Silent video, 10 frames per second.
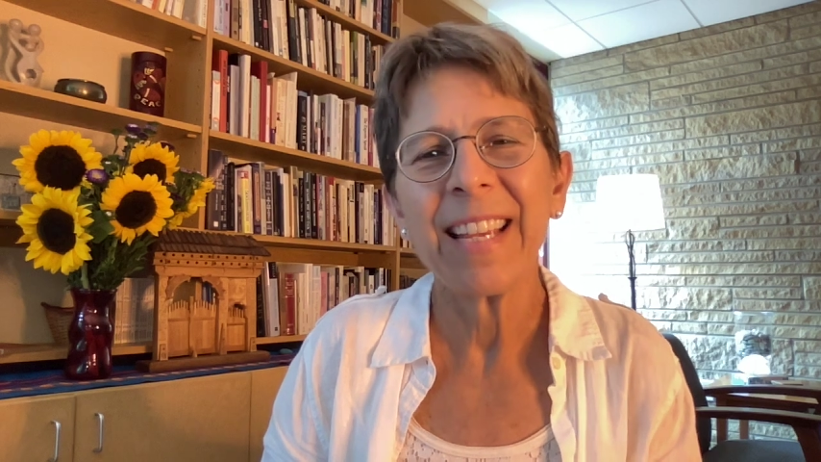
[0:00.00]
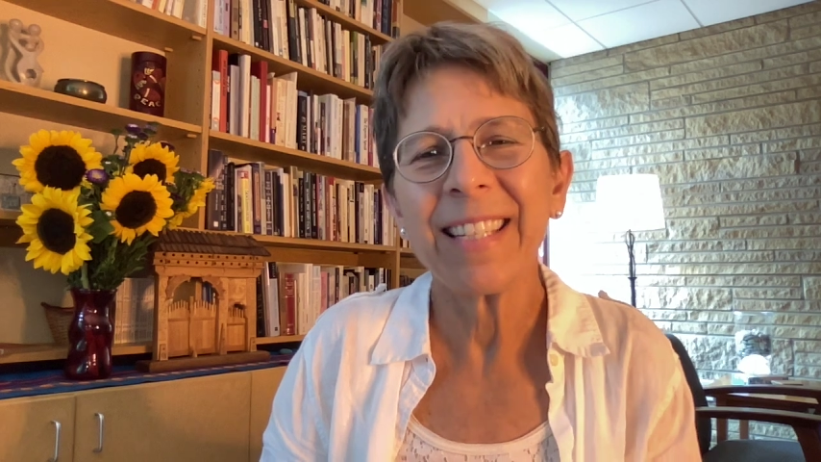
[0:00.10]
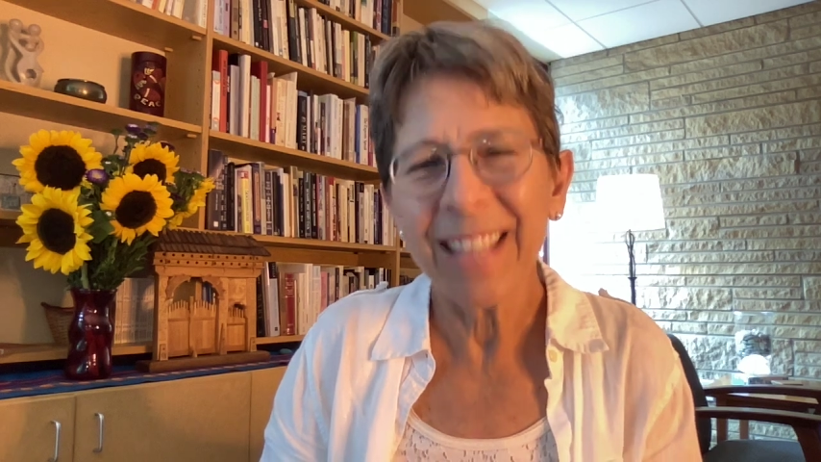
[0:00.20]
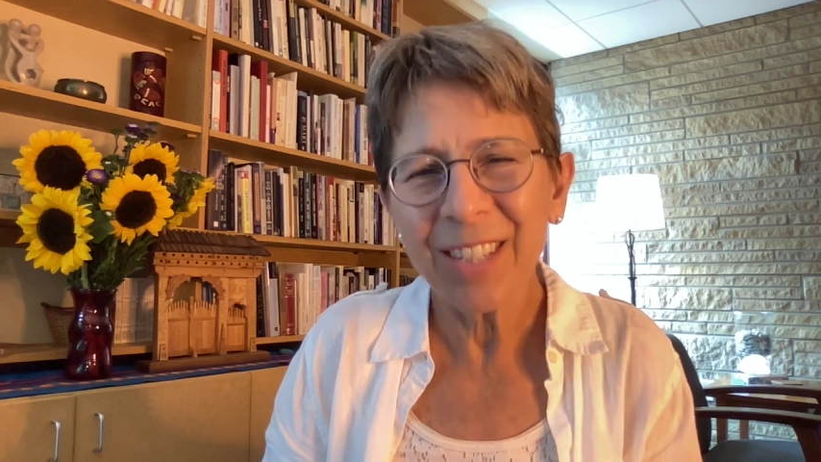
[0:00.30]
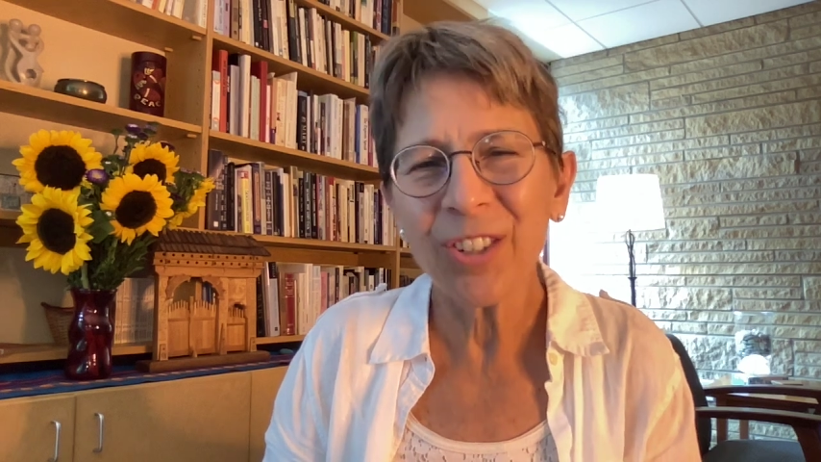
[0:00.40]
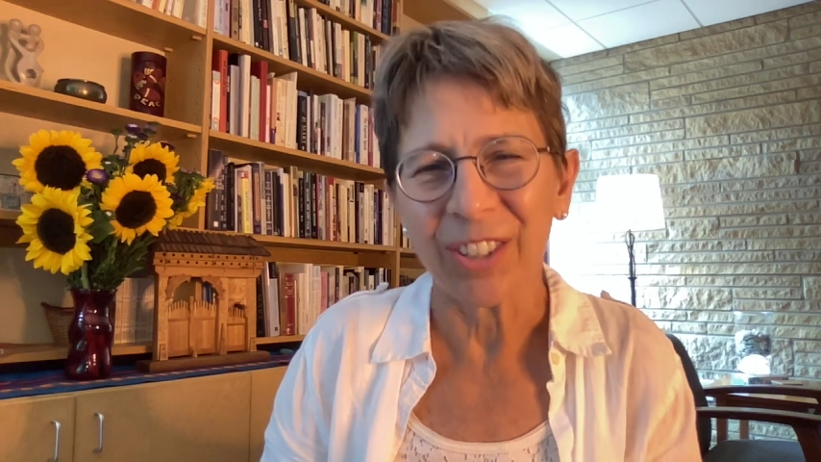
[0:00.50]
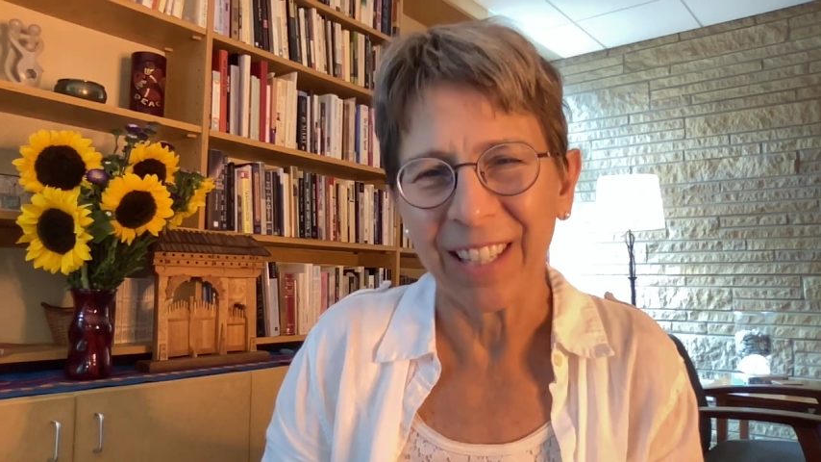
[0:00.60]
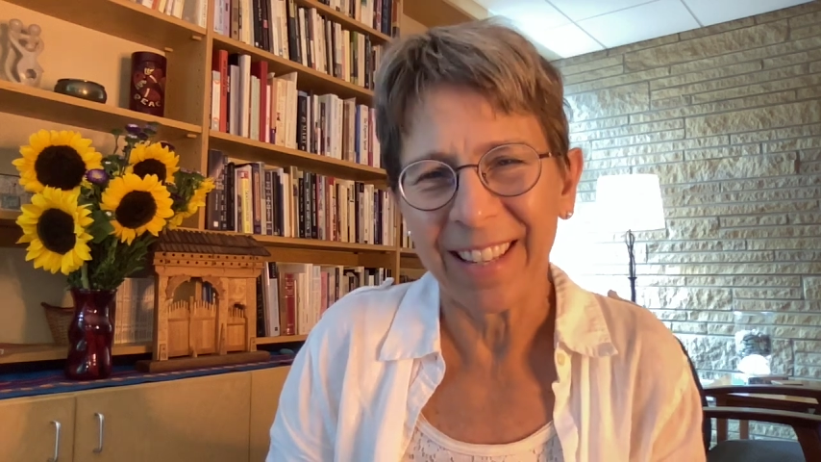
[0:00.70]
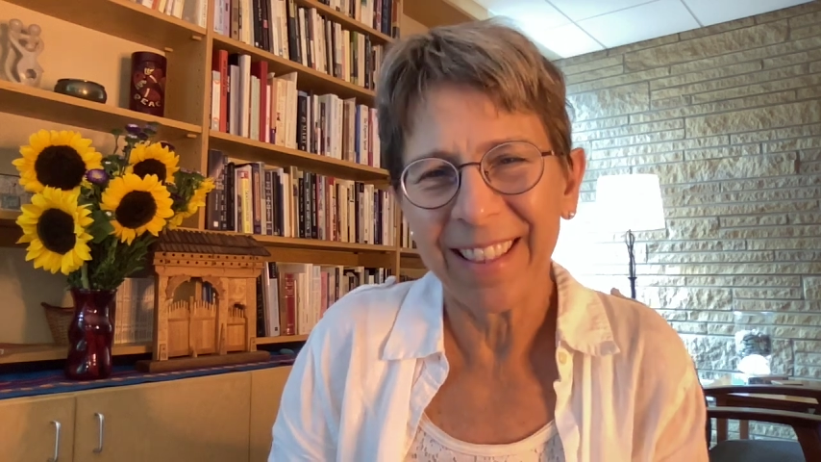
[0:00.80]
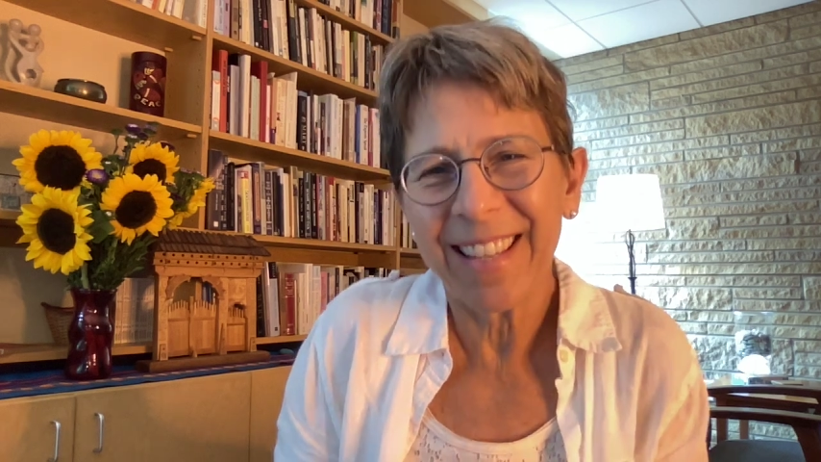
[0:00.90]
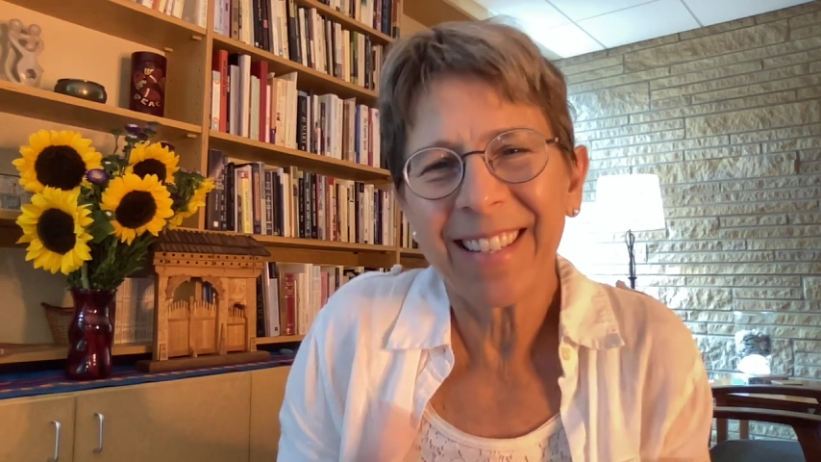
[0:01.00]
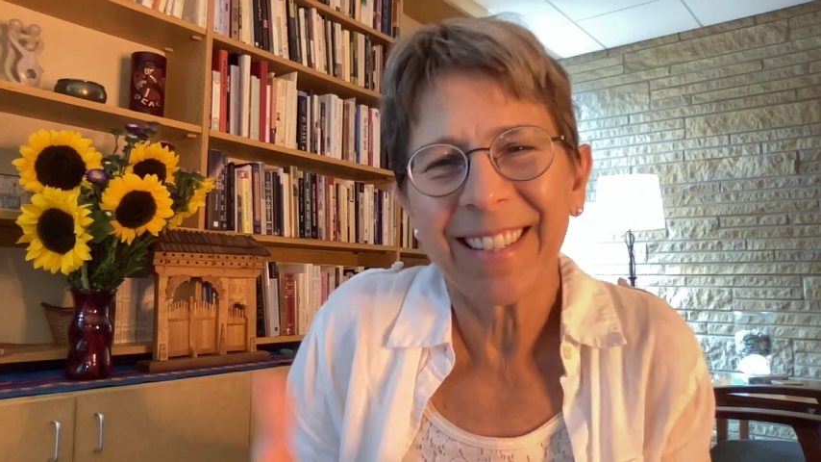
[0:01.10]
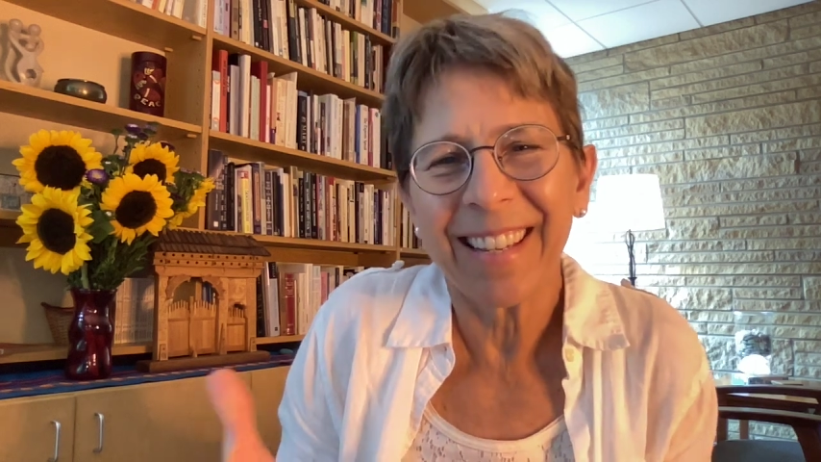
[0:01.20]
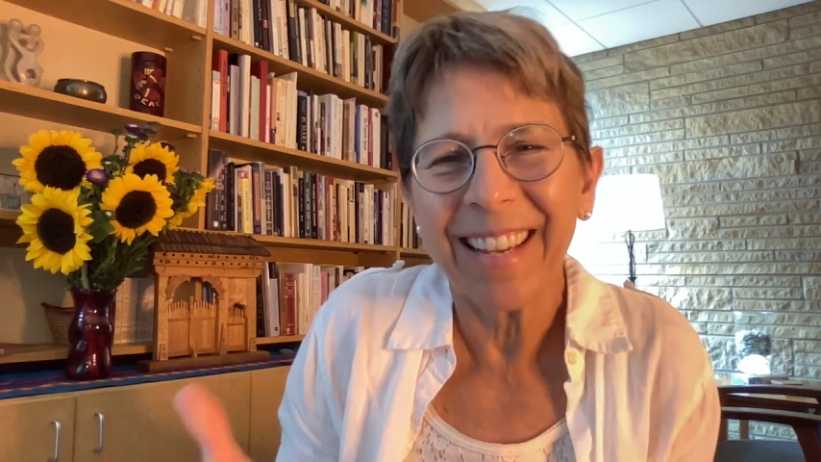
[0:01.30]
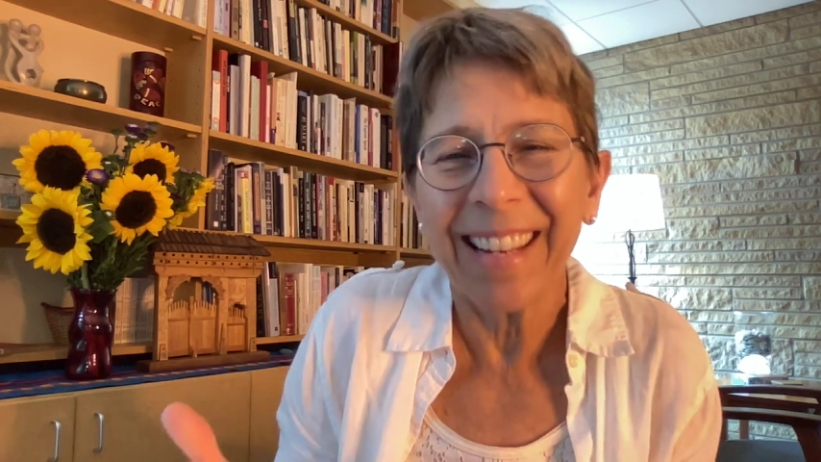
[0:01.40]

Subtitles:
Essentially, this